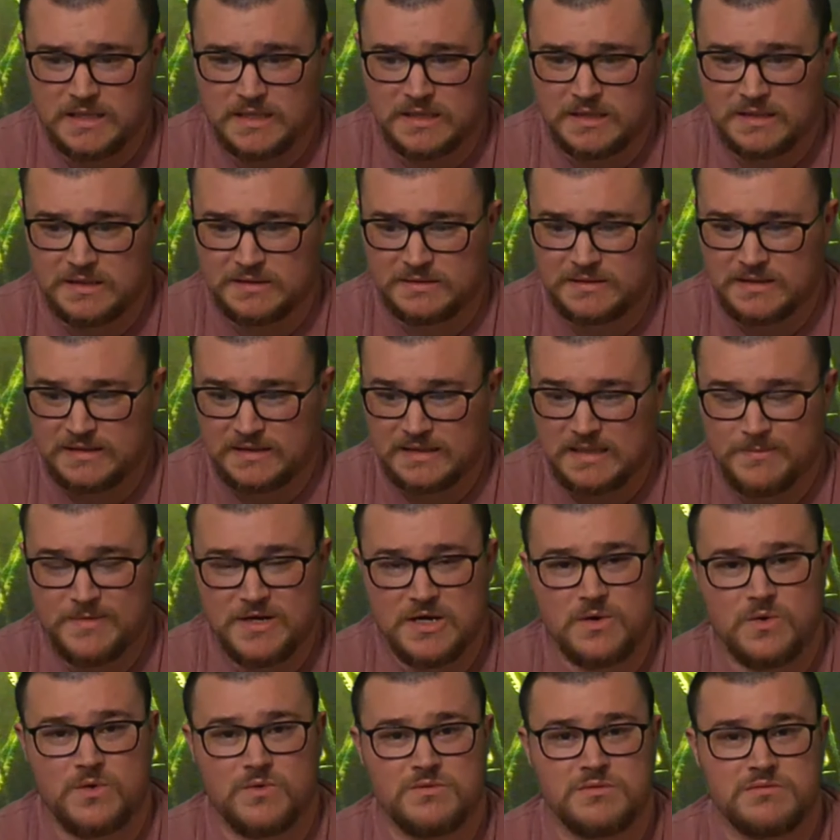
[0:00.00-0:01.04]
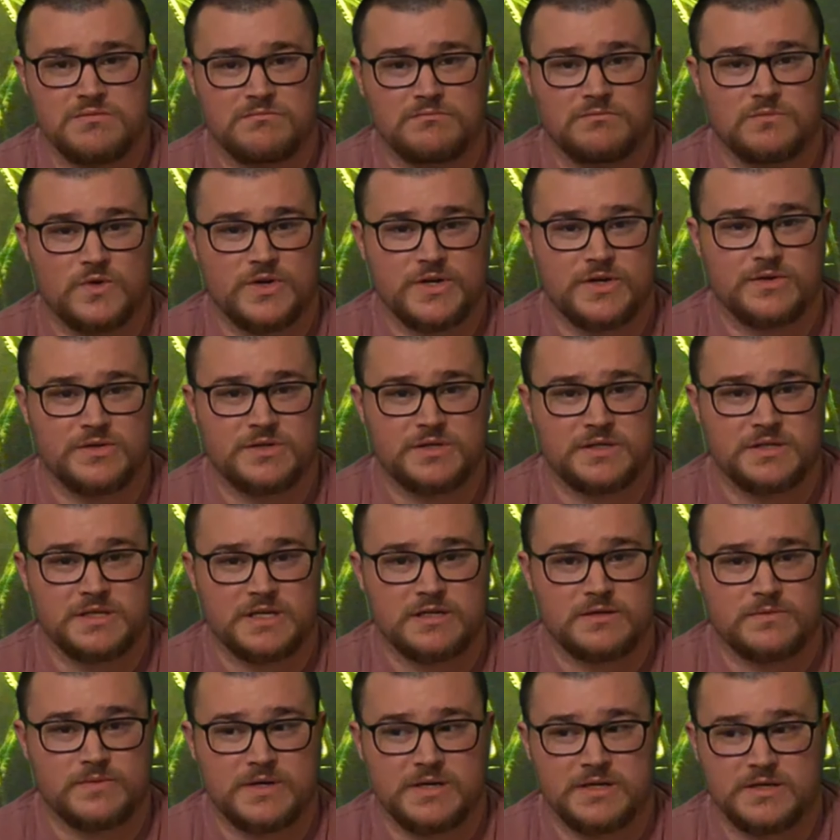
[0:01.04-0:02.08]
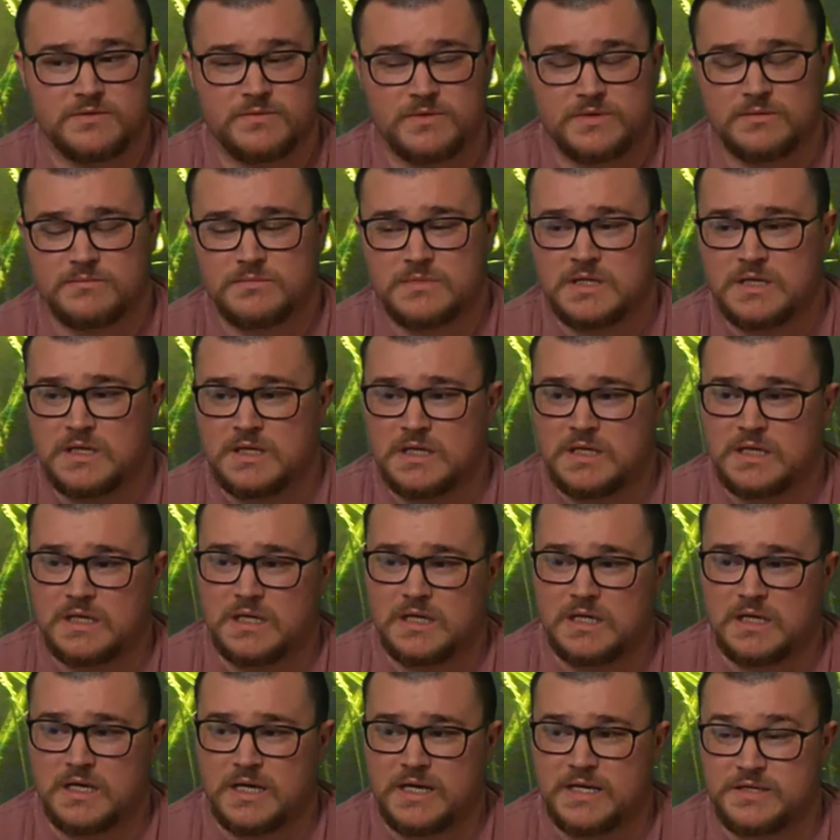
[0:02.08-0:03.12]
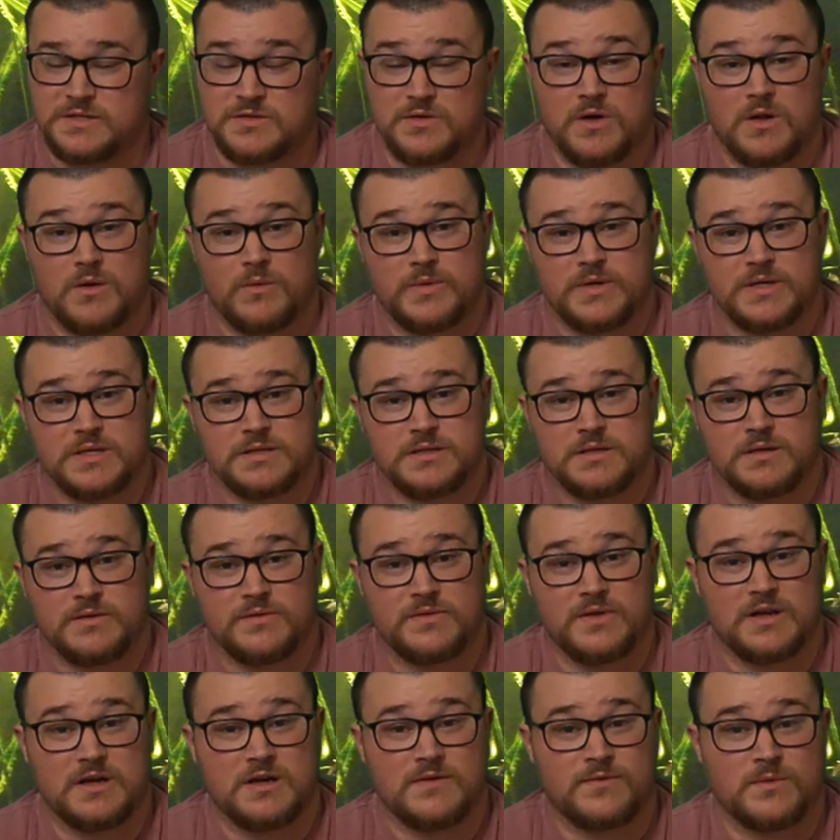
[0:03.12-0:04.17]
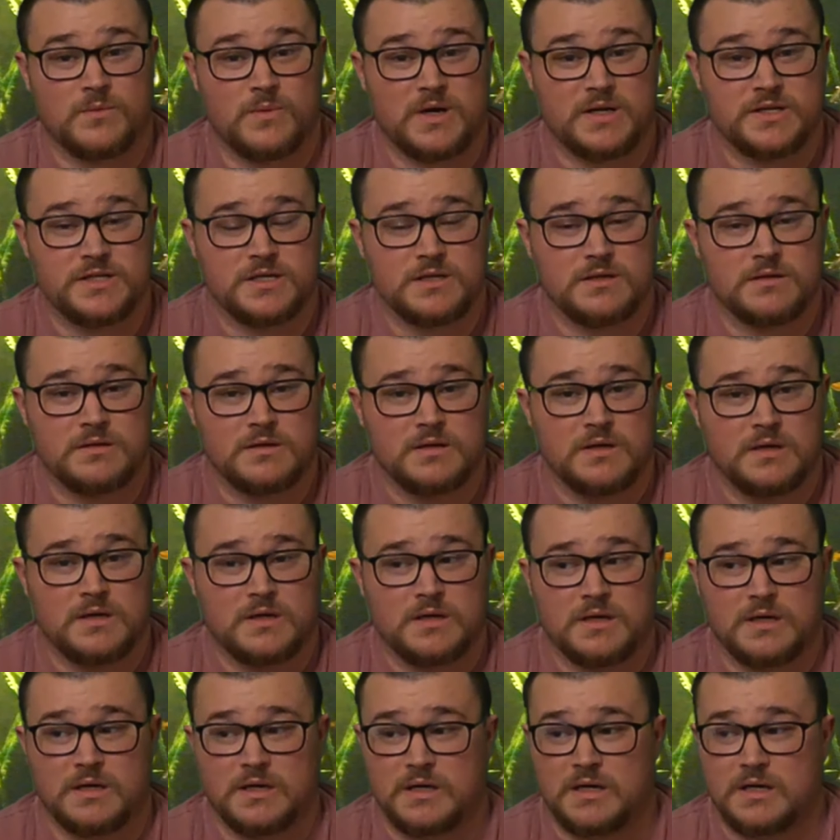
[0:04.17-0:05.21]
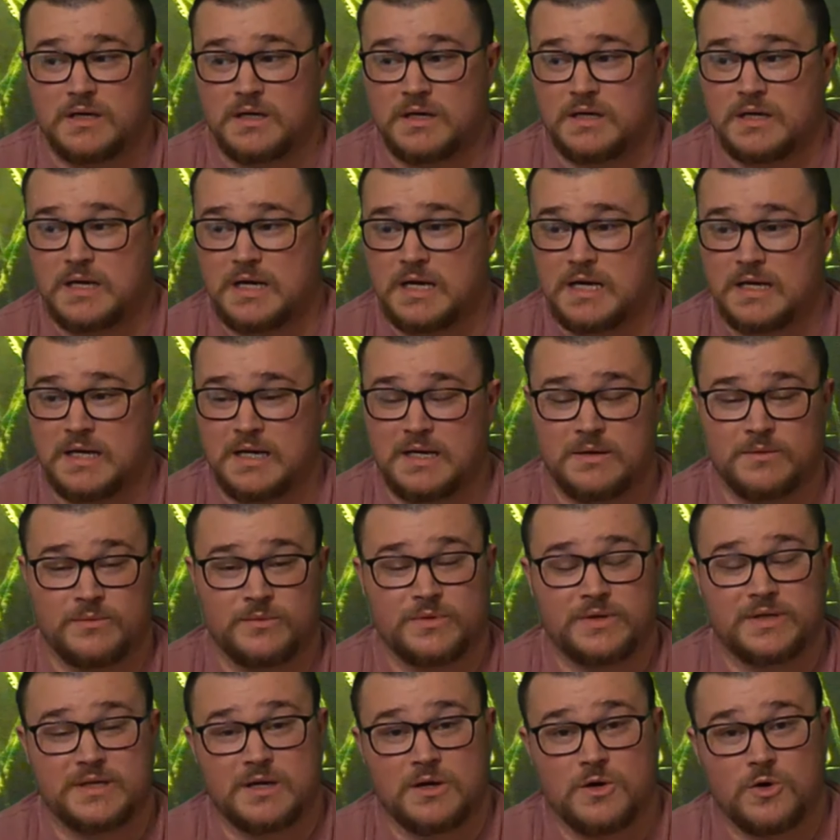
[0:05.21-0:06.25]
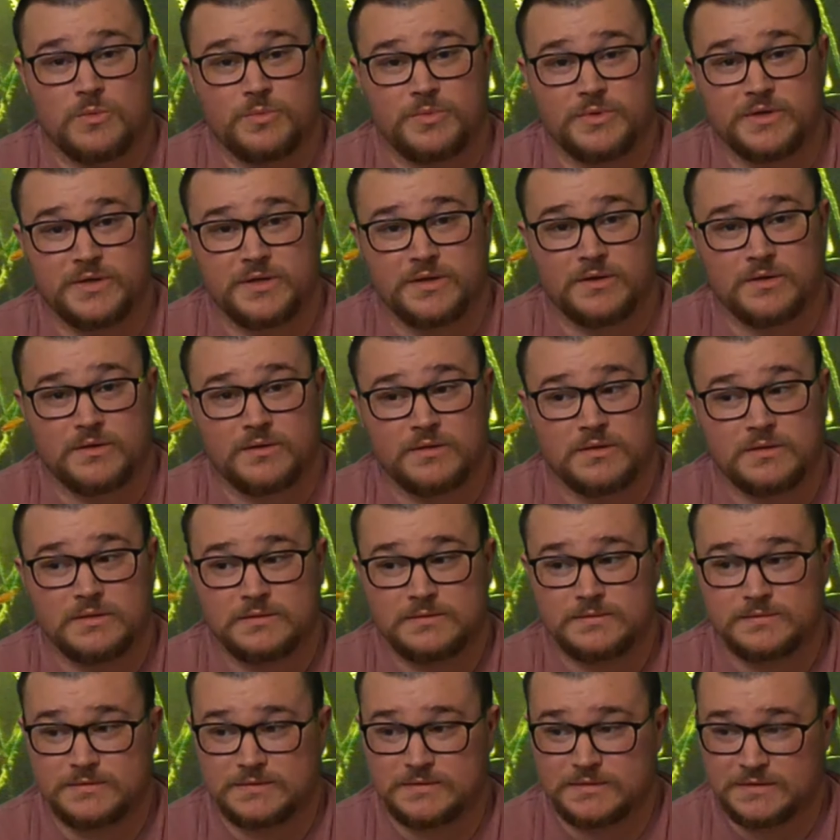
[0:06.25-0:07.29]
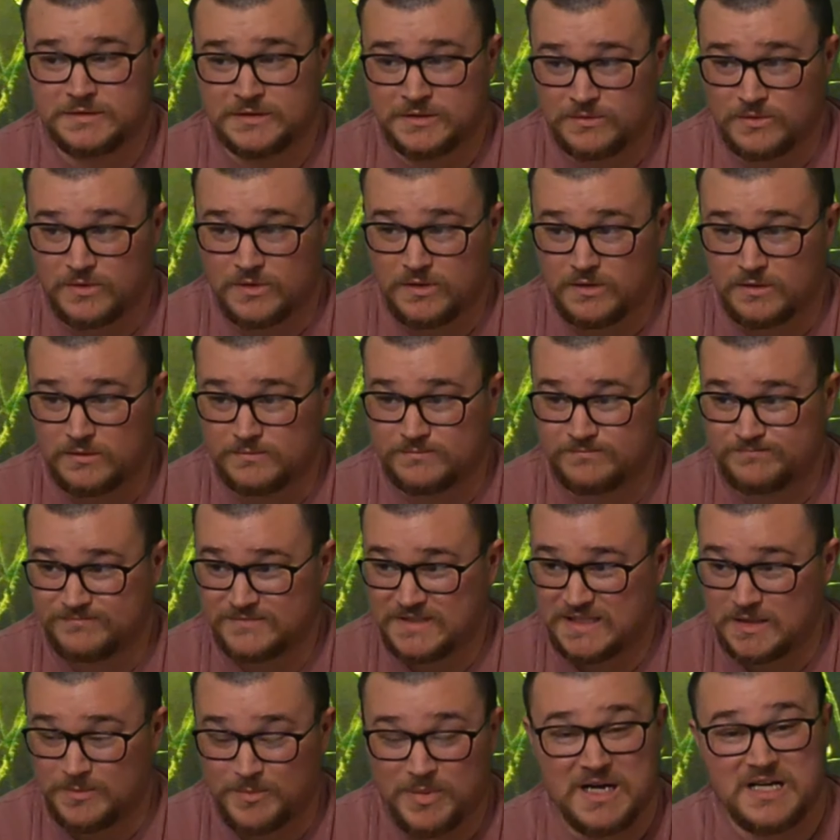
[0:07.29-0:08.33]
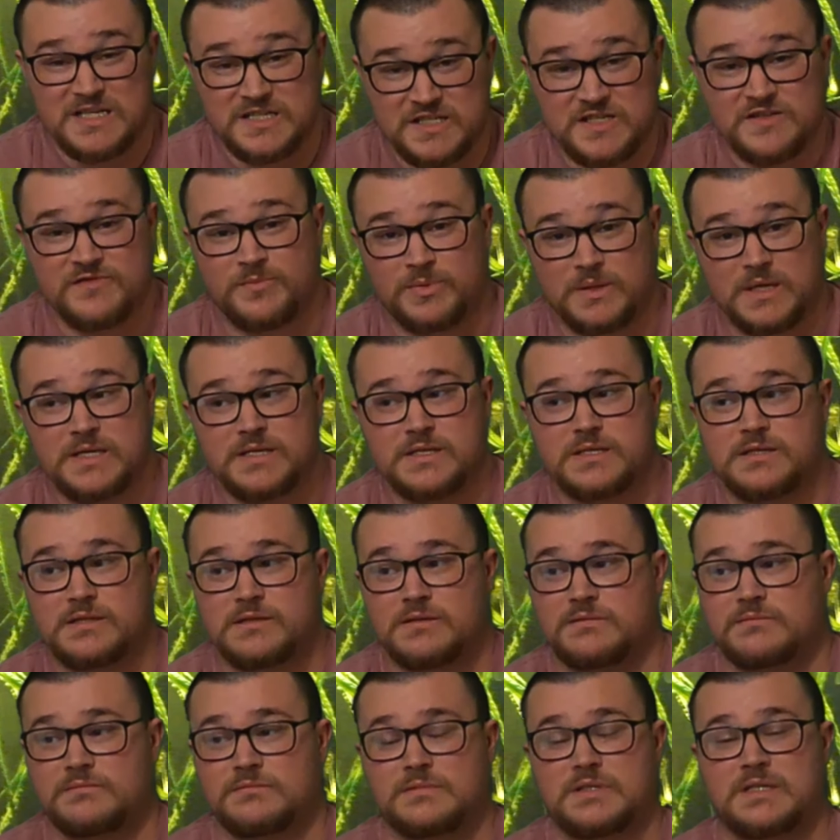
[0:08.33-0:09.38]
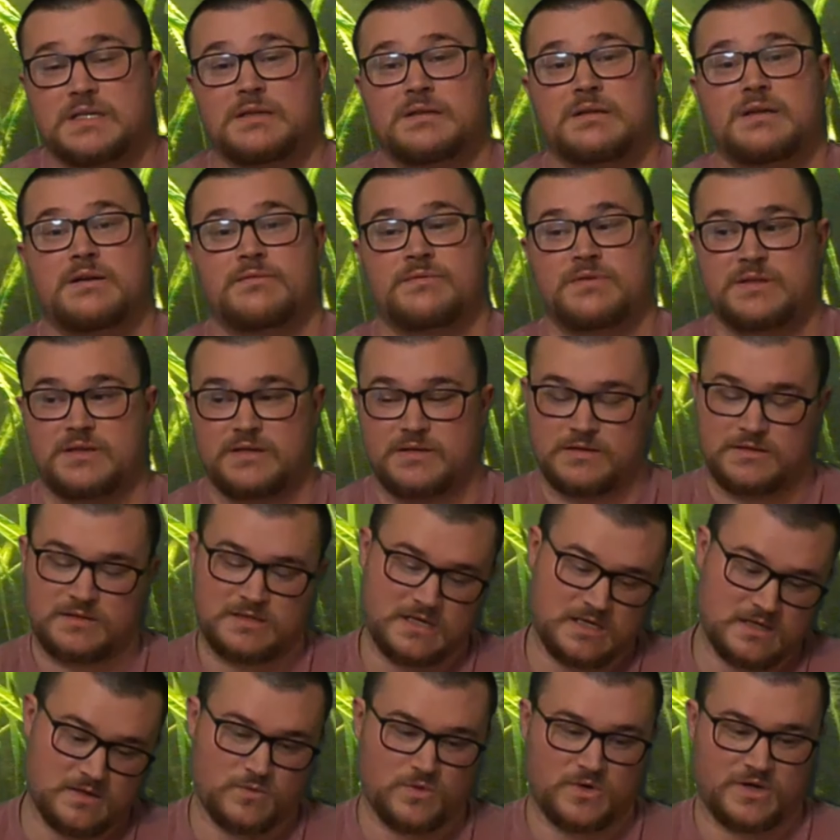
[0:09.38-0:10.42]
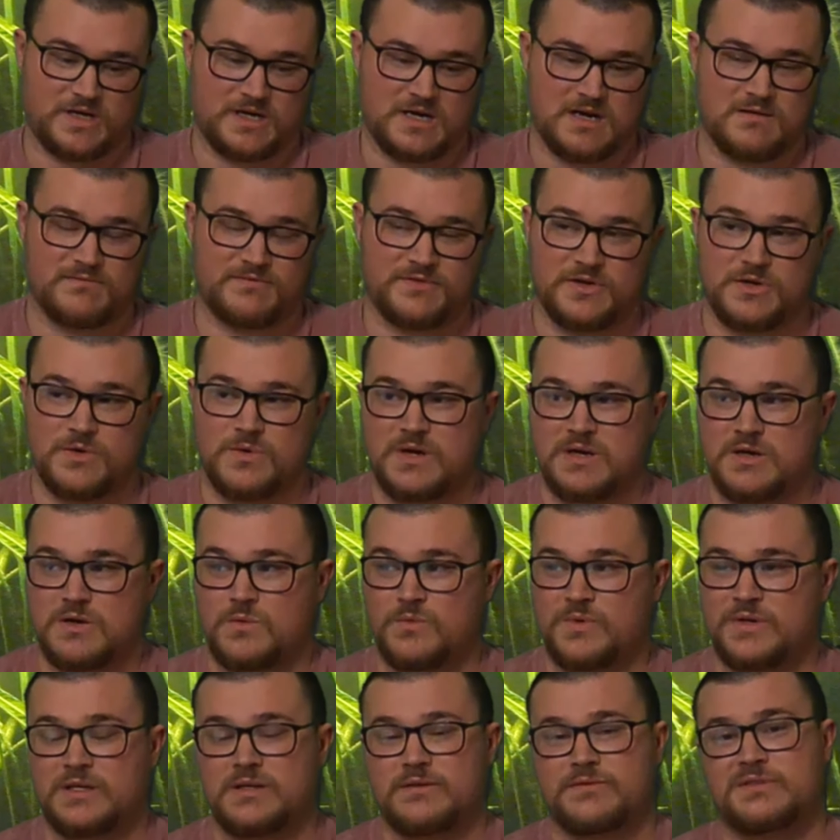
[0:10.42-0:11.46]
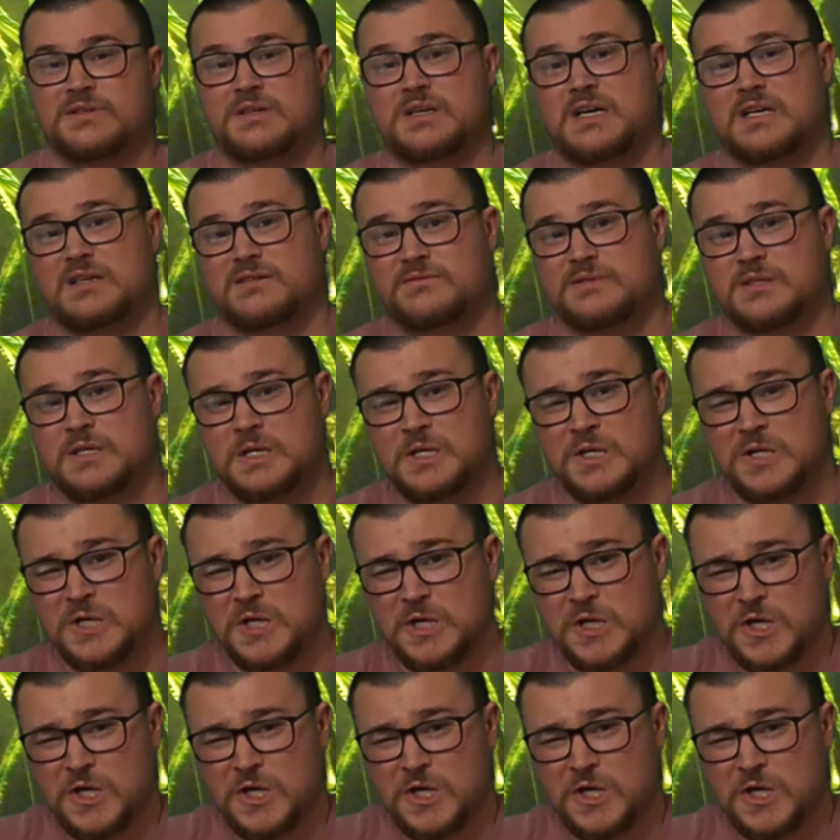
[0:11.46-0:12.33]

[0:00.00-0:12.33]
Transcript: and let me know what your success rate is with them. As always, thank you for watching. I really hope that you're all in a positive place, that everything is kind of working out for you. I know we live in kind of